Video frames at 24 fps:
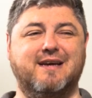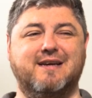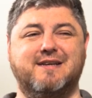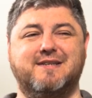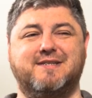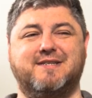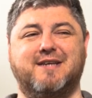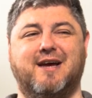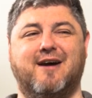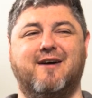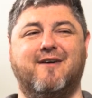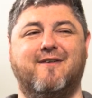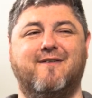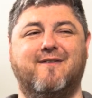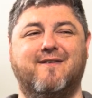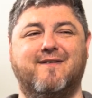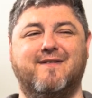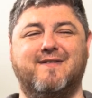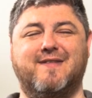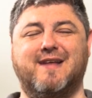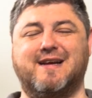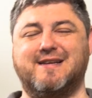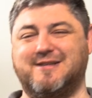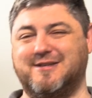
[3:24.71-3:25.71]
So
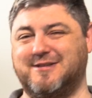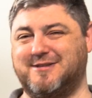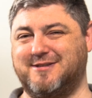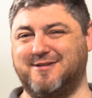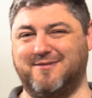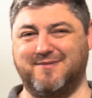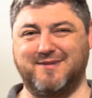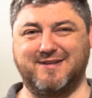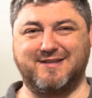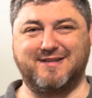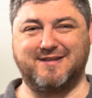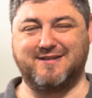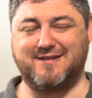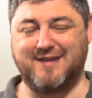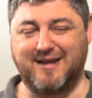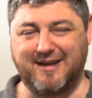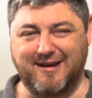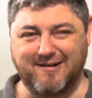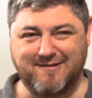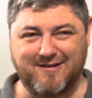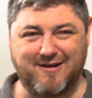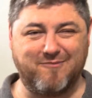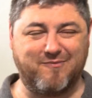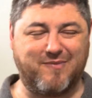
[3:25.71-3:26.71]
that's just something to think
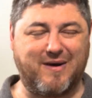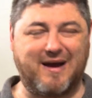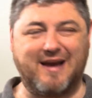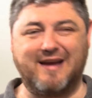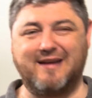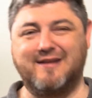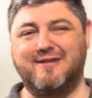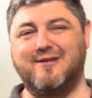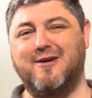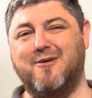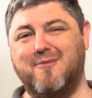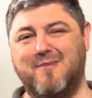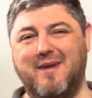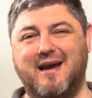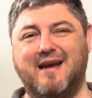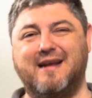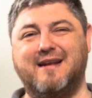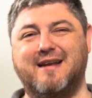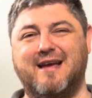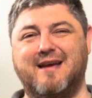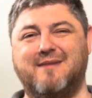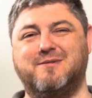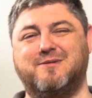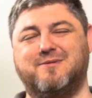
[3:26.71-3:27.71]
about, buying
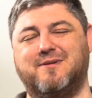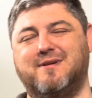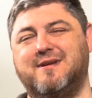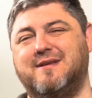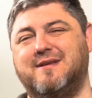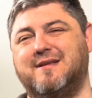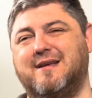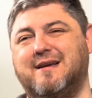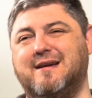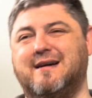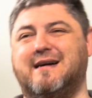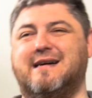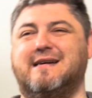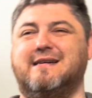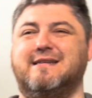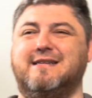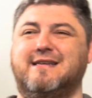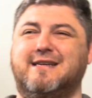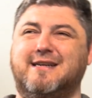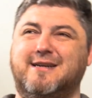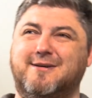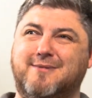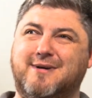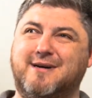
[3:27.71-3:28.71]
domain names where you think, oh,
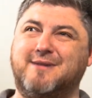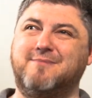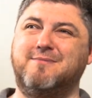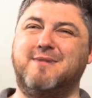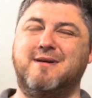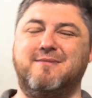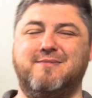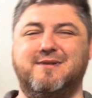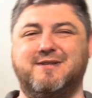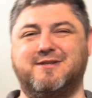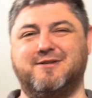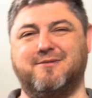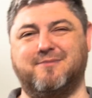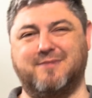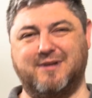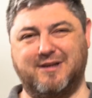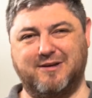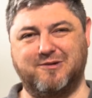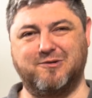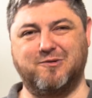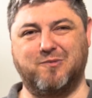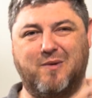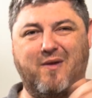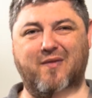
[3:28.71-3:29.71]
you know what, maybe somebody
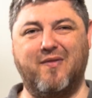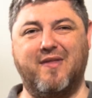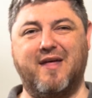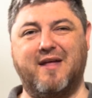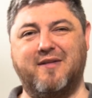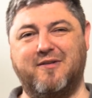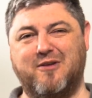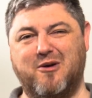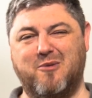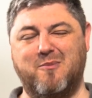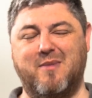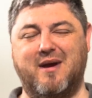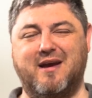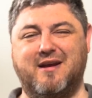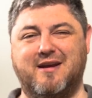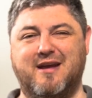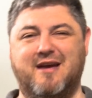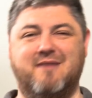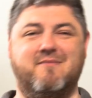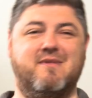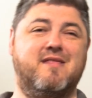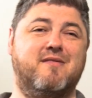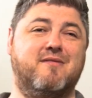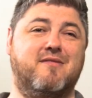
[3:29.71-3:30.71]
could want that domain
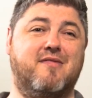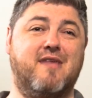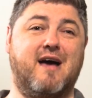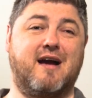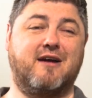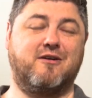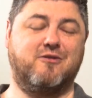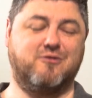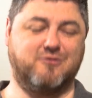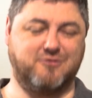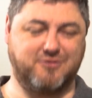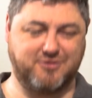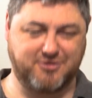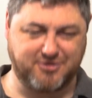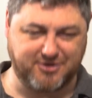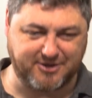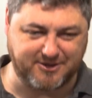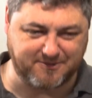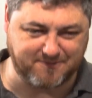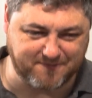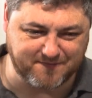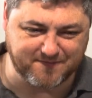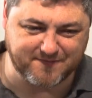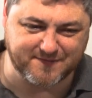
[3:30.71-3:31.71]
name in that country.
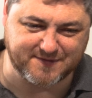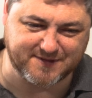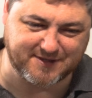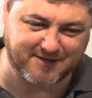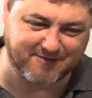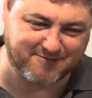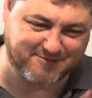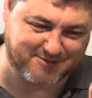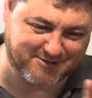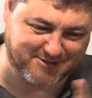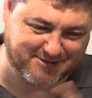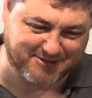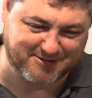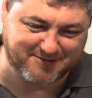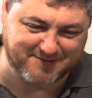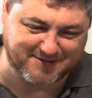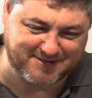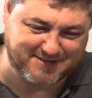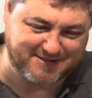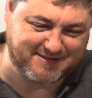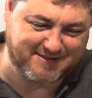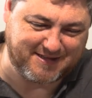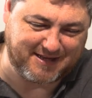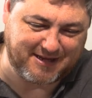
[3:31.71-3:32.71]
So just something
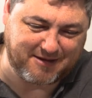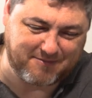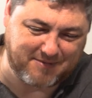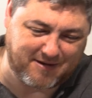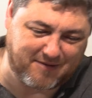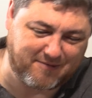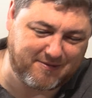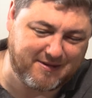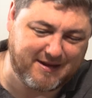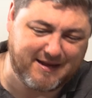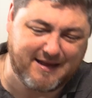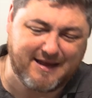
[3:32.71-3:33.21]
to think about.